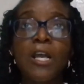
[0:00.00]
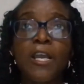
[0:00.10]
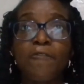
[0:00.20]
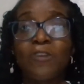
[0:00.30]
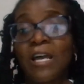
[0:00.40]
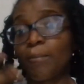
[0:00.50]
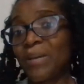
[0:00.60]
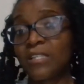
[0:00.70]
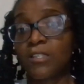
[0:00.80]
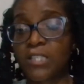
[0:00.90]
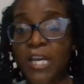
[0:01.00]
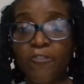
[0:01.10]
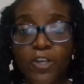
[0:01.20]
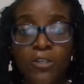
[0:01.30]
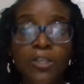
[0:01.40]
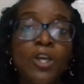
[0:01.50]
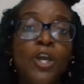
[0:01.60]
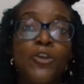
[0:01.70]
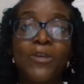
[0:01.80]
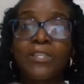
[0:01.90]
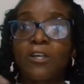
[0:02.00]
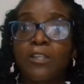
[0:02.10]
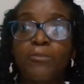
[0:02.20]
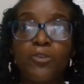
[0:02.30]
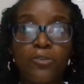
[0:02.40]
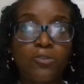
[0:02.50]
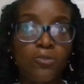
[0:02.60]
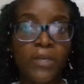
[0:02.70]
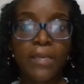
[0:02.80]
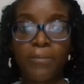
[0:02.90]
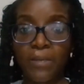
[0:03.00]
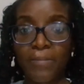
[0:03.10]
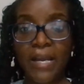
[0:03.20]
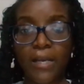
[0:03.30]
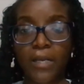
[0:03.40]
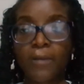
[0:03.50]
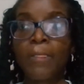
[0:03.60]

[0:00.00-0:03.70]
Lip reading: If you're like pescatarian, you can tell them you do not eat Big Mac,